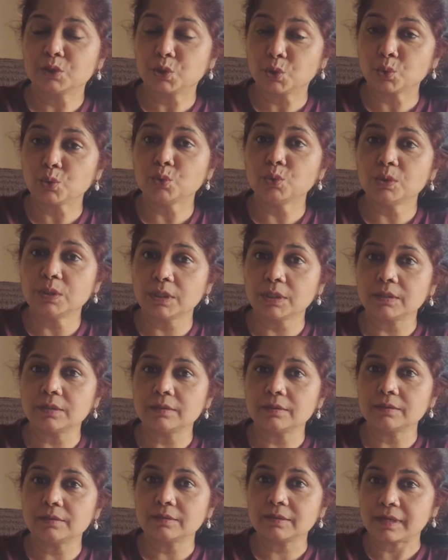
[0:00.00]
through
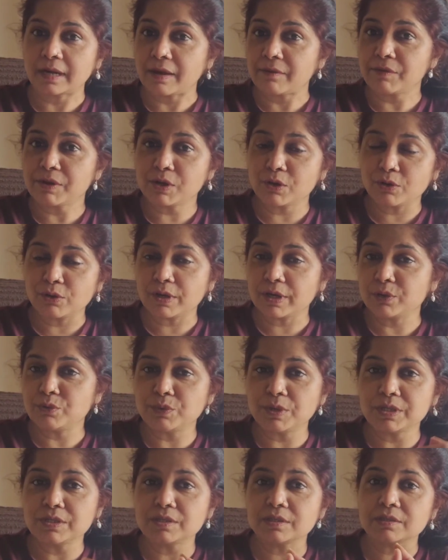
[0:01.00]
the travel or
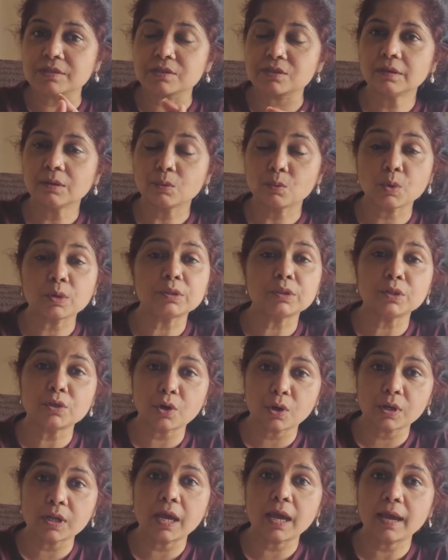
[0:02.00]
adventures what the
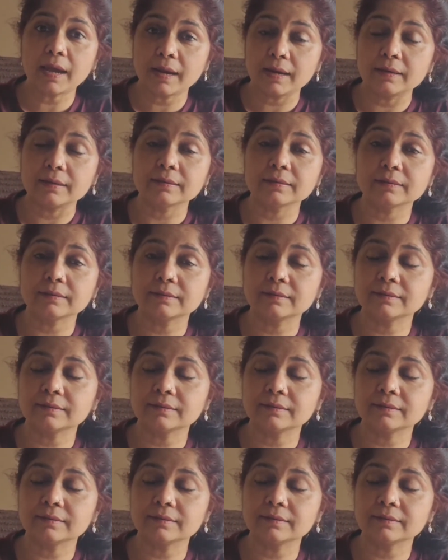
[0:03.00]
doll had.